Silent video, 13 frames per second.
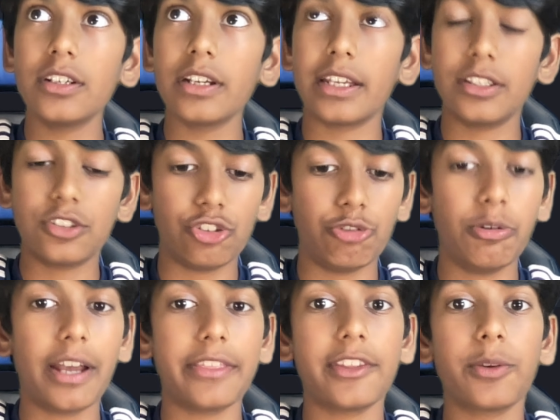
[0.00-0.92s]
into,
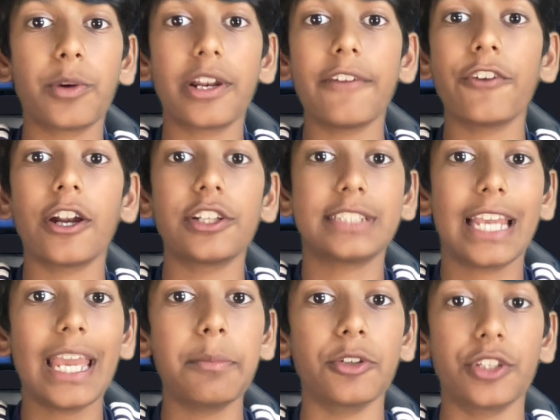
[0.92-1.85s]
and then whatever our
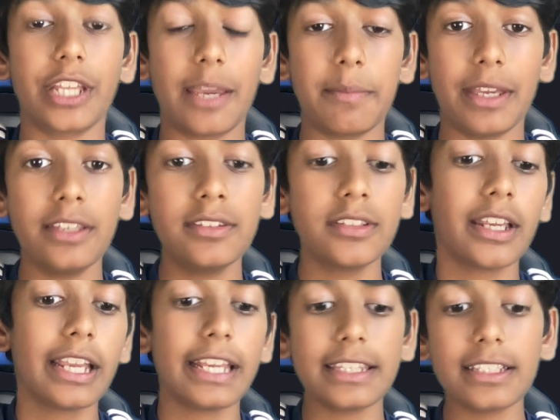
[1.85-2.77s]
table name is.
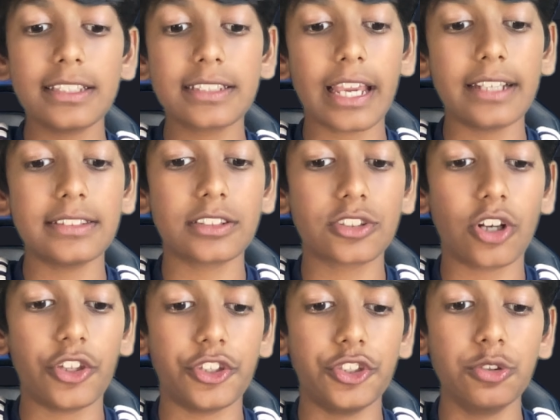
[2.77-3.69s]
In this case, it's
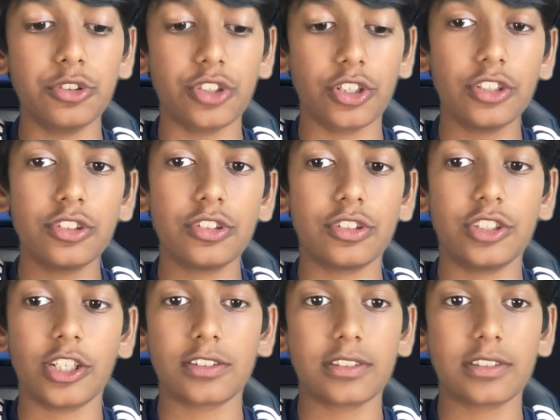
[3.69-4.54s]
called users, just